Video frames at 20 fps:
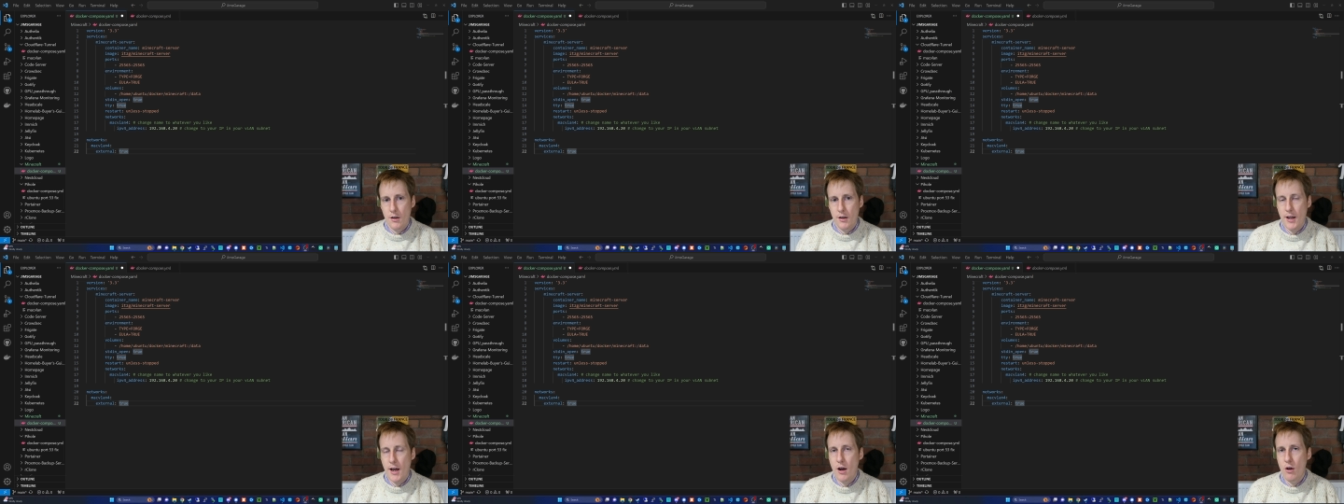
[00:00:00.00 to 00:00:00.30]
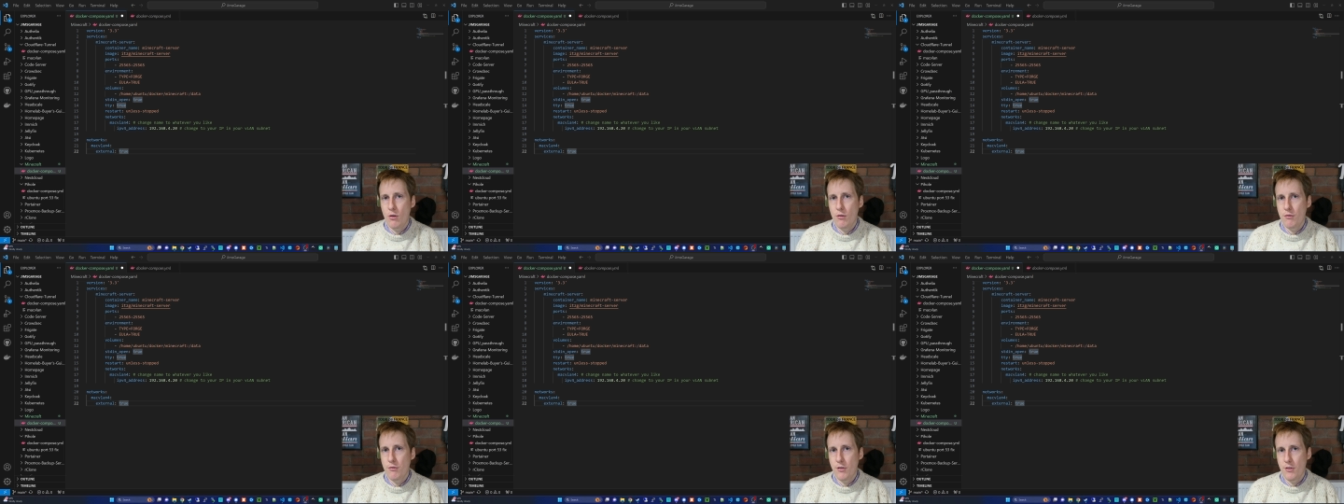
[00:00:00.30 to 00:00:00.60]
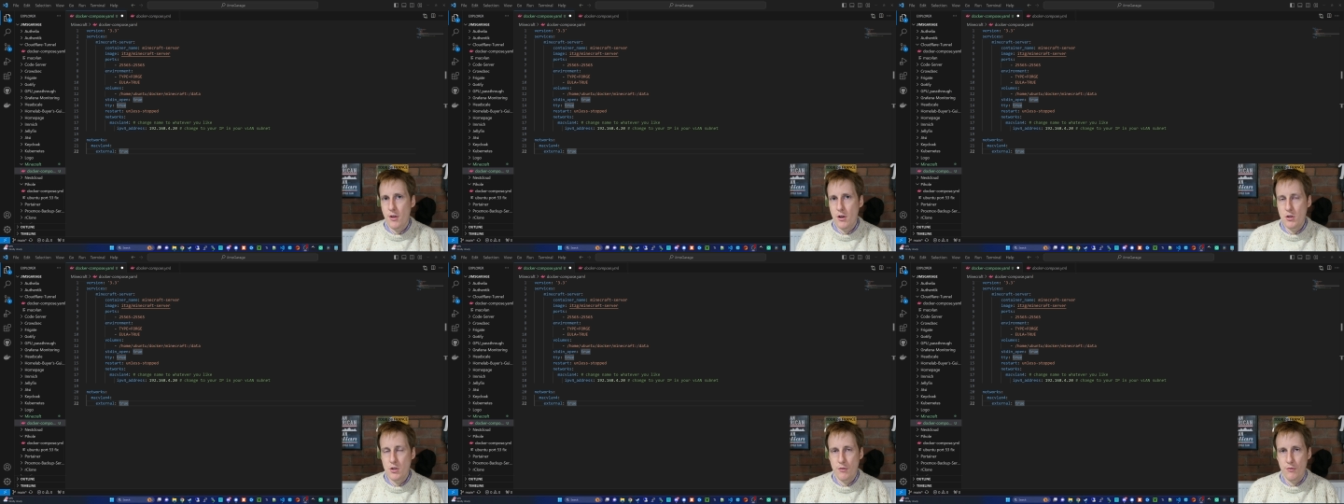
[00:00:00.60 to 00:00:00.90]
Now,
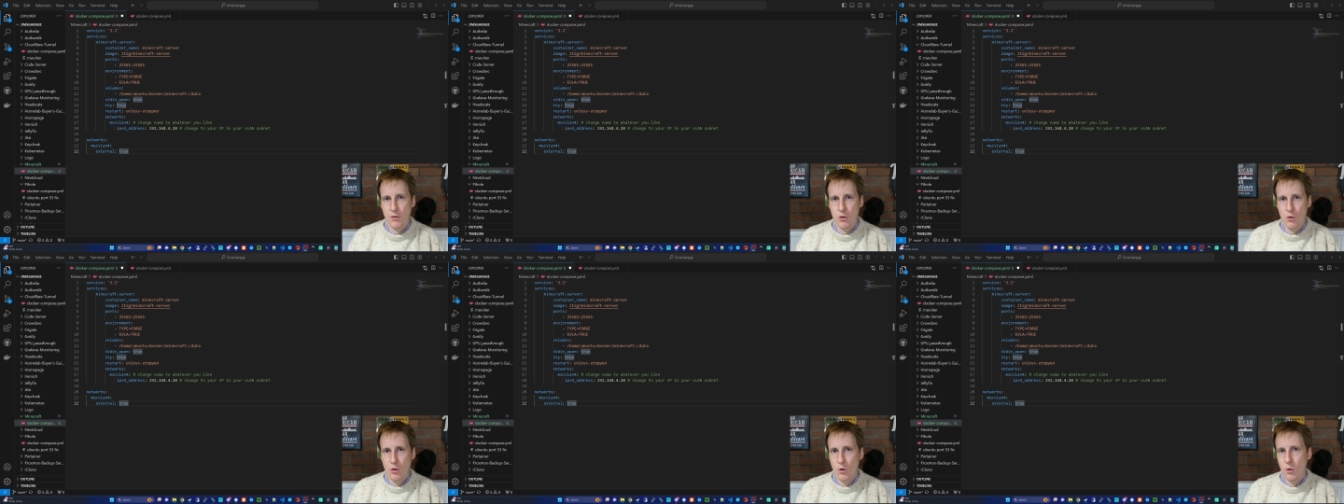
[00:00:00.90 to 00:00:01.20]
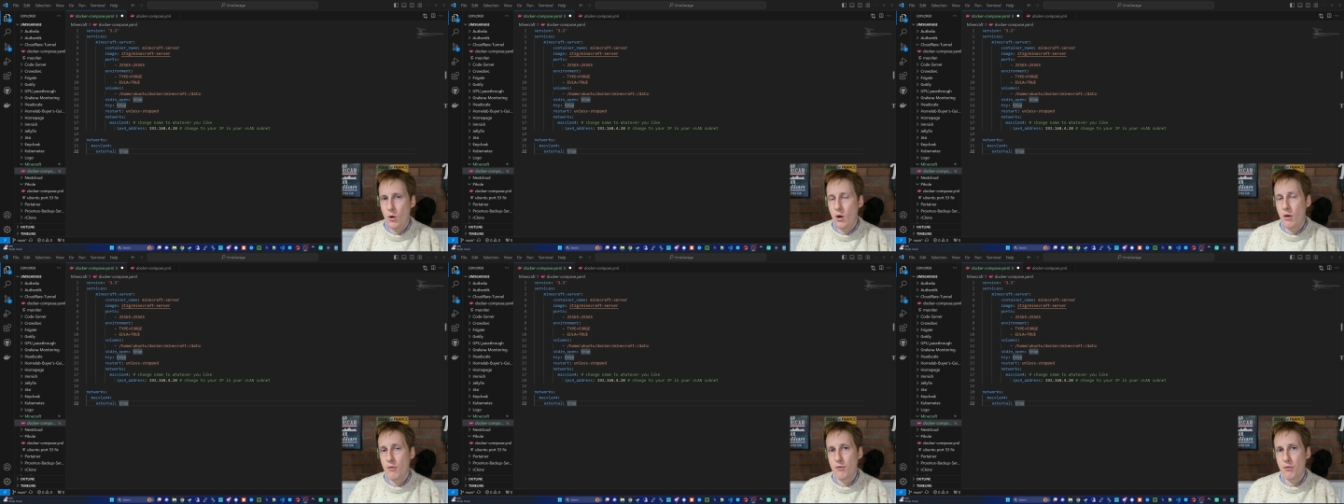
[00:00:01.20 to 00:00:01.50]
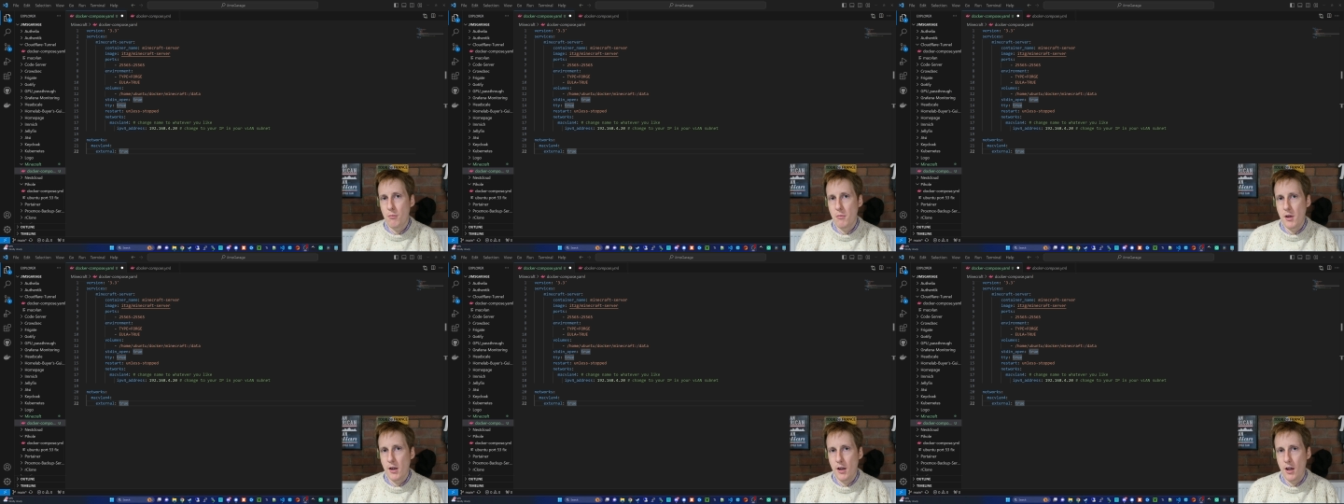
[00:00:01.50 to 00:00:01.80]
for those of you who aren't
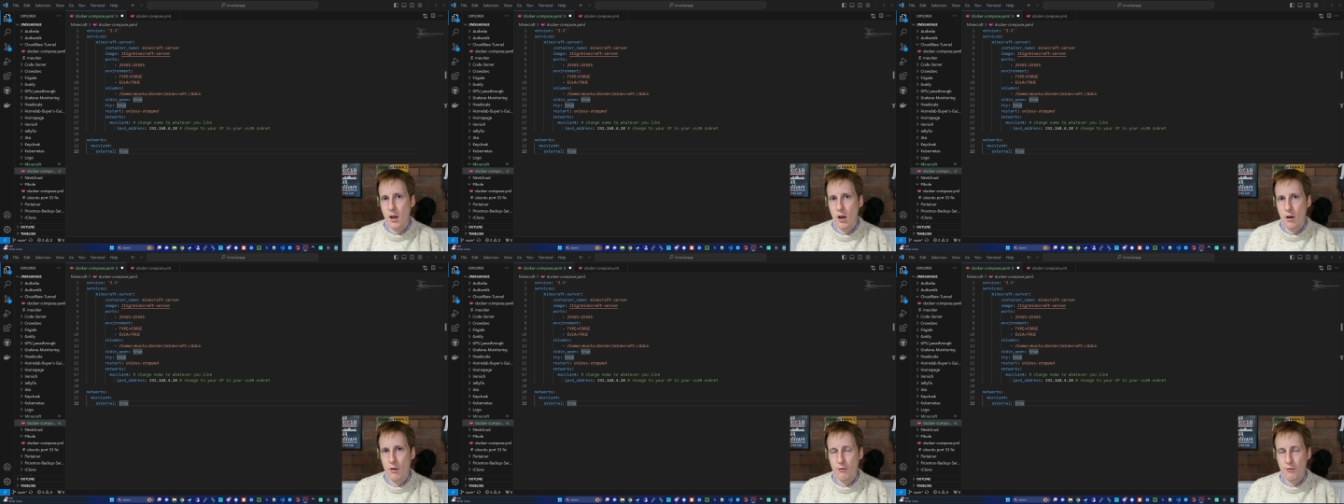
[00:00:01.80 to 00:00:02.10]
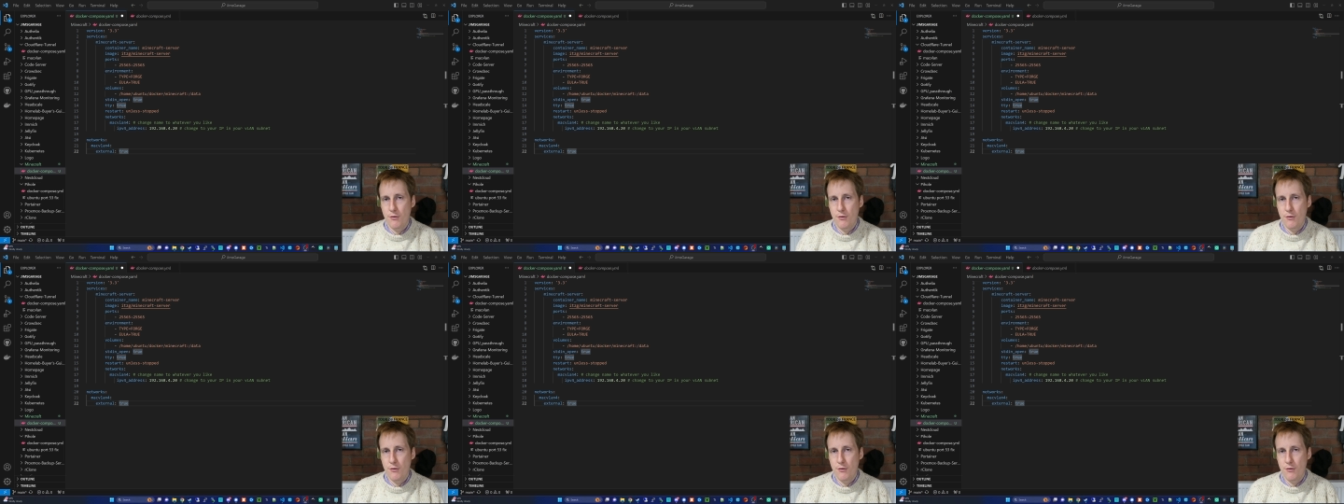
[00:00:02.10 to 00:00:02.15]
familiar,